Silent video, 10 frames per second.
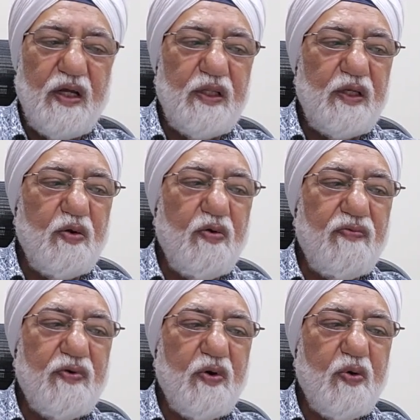The
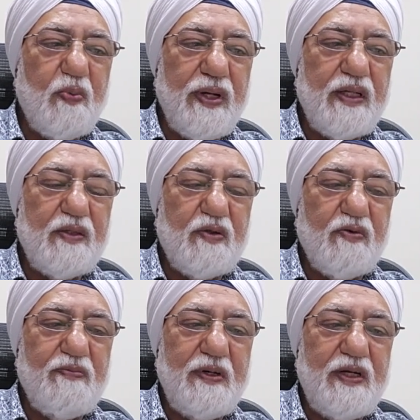overall wealth
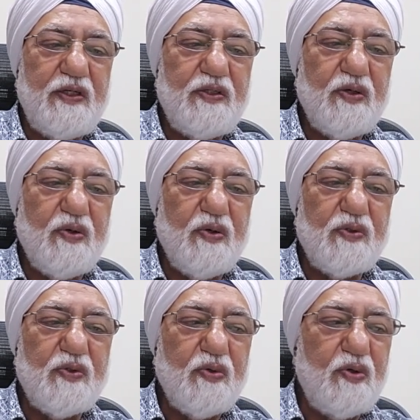of Malaysia
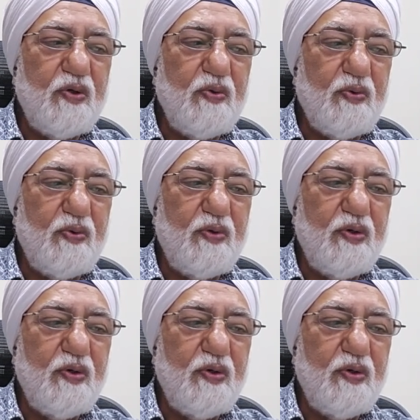also grew,